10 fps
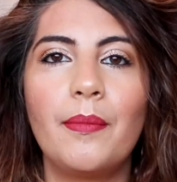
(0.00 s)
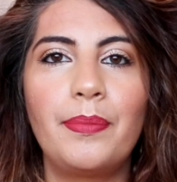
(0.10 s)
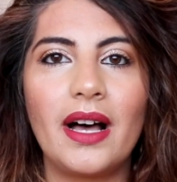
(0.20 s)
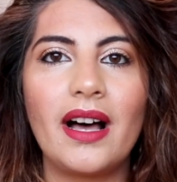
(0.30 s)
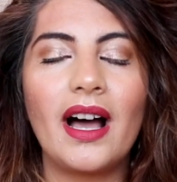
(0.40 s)

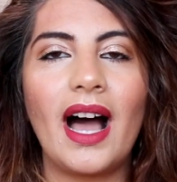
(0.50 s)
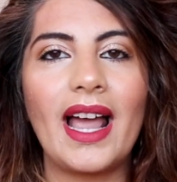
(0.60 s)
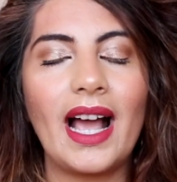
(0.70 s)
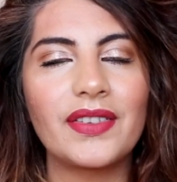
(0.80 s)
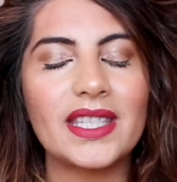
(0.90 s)
but I
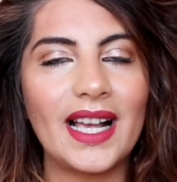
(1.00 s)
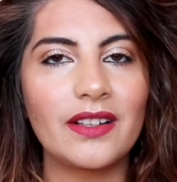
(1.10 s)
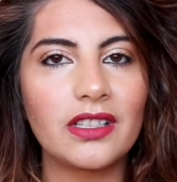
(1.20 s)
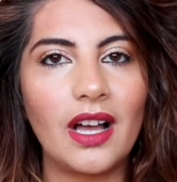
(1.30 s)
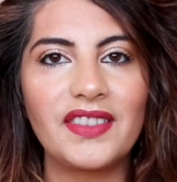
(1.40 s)
have
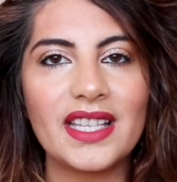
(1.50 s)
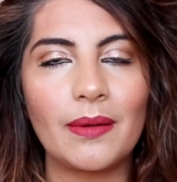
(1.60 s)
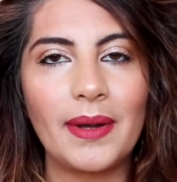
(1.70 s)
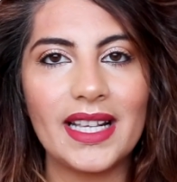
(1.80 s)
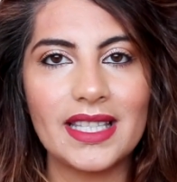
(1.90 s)
styled a lot of this
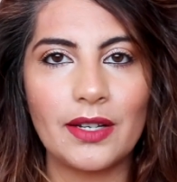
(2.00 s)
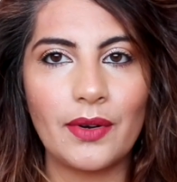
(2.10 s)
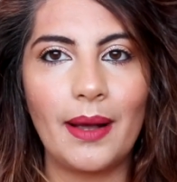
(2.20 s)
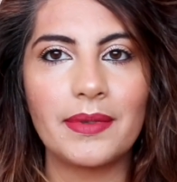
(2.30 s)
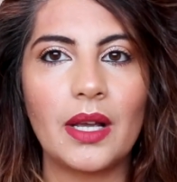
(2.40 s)
on my
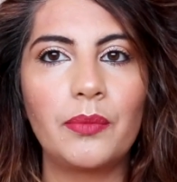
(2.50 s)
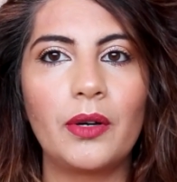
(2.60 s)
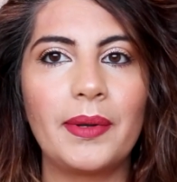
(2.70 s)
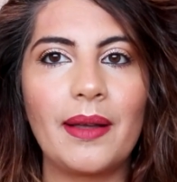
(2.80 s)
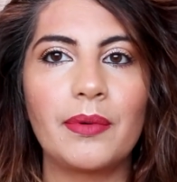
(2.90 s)
Instagram, so
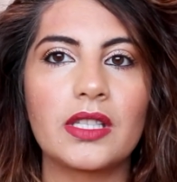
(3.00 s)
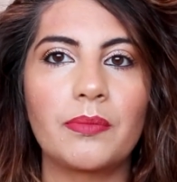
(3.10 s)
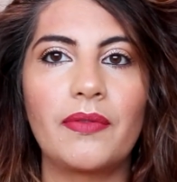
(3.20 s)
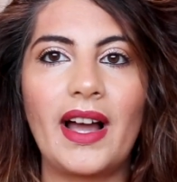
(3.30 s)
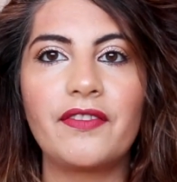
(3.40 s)
we'll be able to
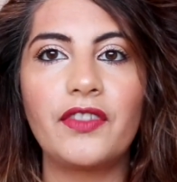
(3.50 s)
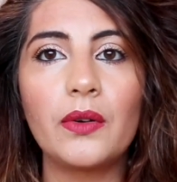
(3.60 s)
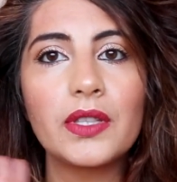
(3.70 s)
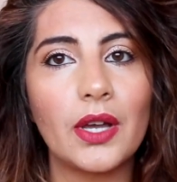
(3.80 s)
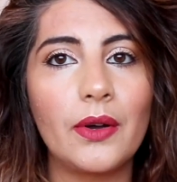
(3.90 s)
provide
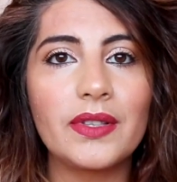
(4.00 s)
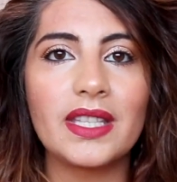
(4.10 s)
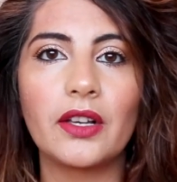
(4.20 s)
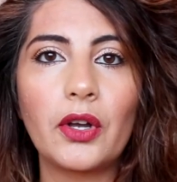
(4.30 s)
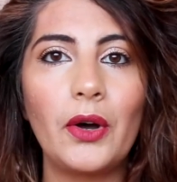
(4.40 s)
photos
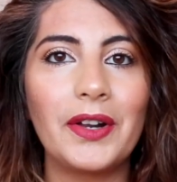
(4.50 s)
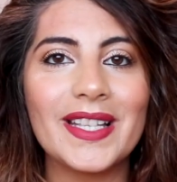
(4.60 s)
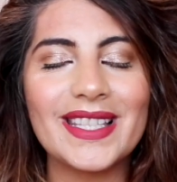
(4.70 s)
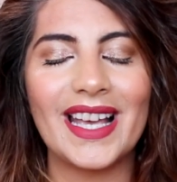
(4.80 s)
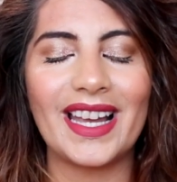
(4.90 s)
in the
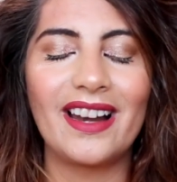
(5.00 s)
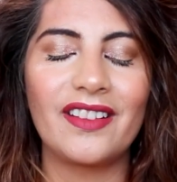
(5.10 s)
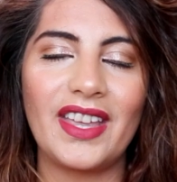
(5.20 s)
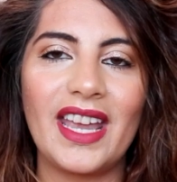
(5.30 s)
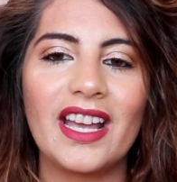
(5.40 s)
corners and that kind
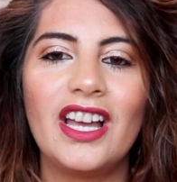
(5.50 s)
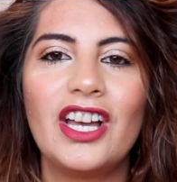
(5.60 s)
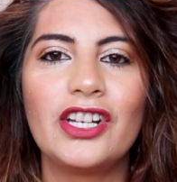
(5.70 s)
of thing,